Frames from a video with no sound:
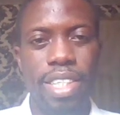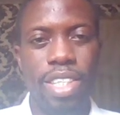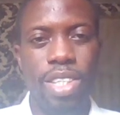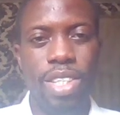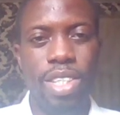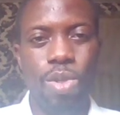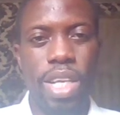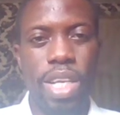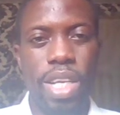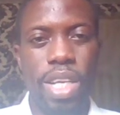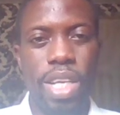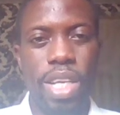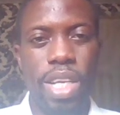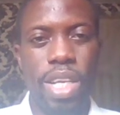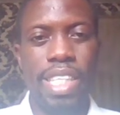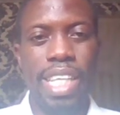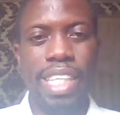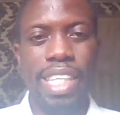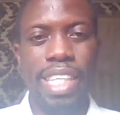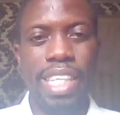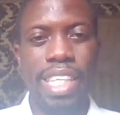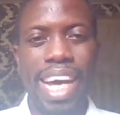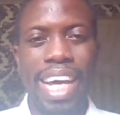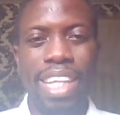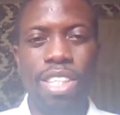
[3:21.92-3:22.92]
So that
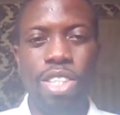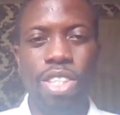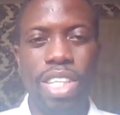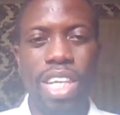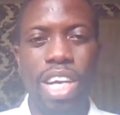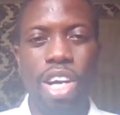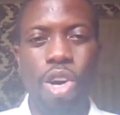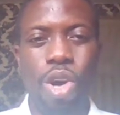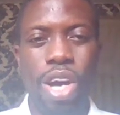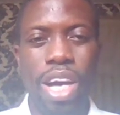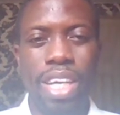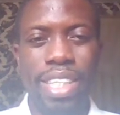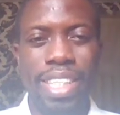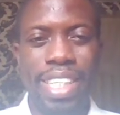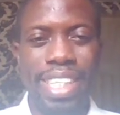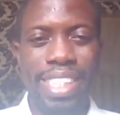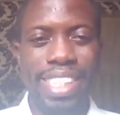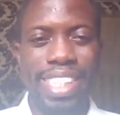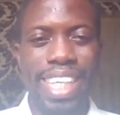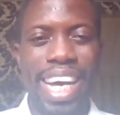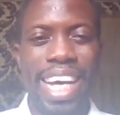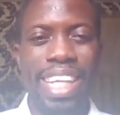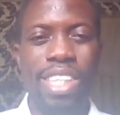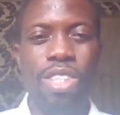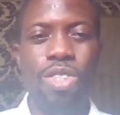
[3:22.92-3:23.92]

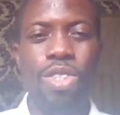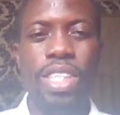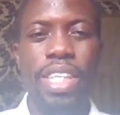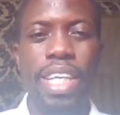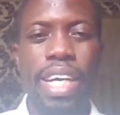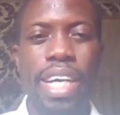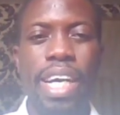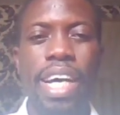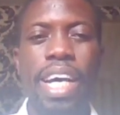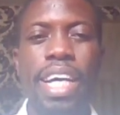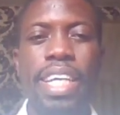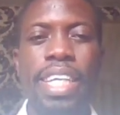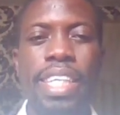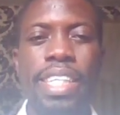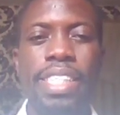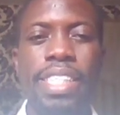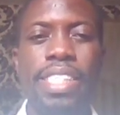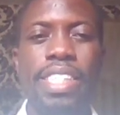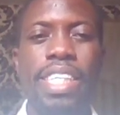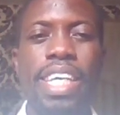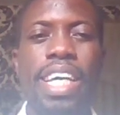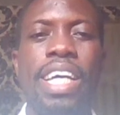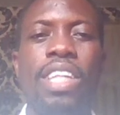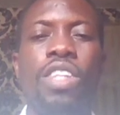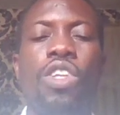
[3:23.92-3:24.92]
is
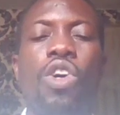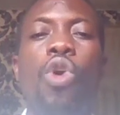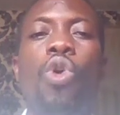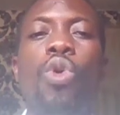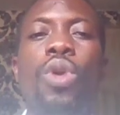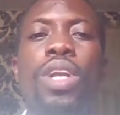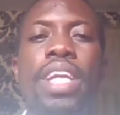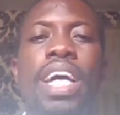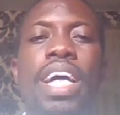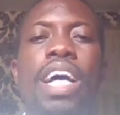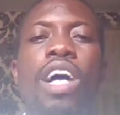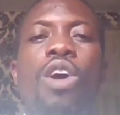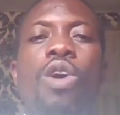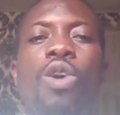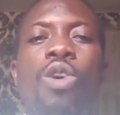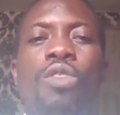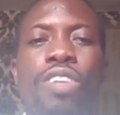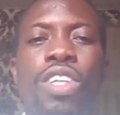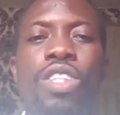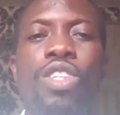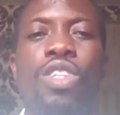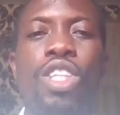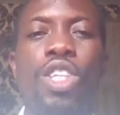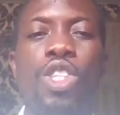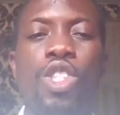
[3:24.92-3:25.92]
an order
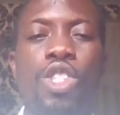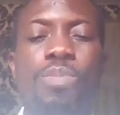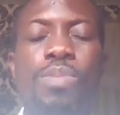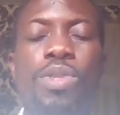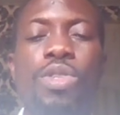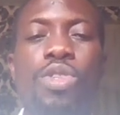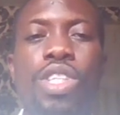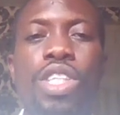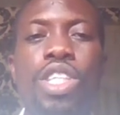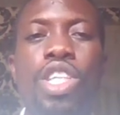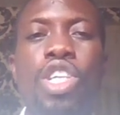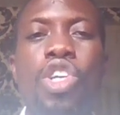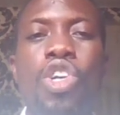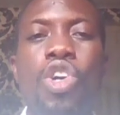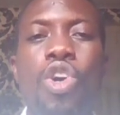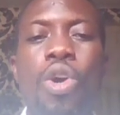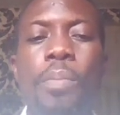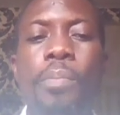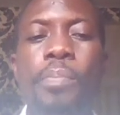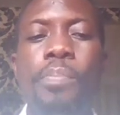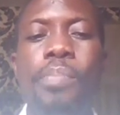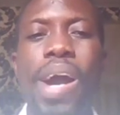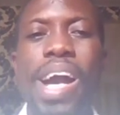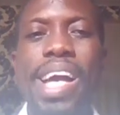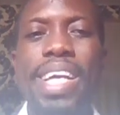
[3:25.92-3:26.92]
of another spirit
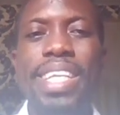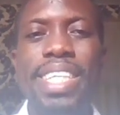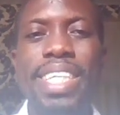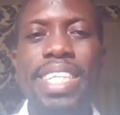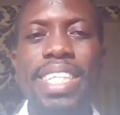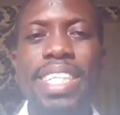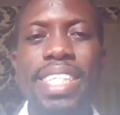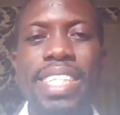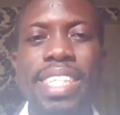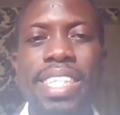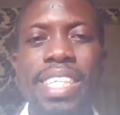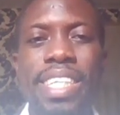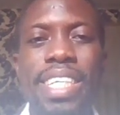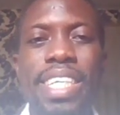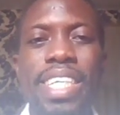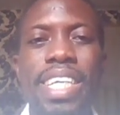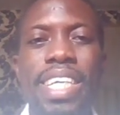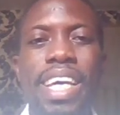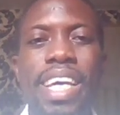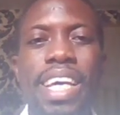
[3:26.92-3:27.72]
binding the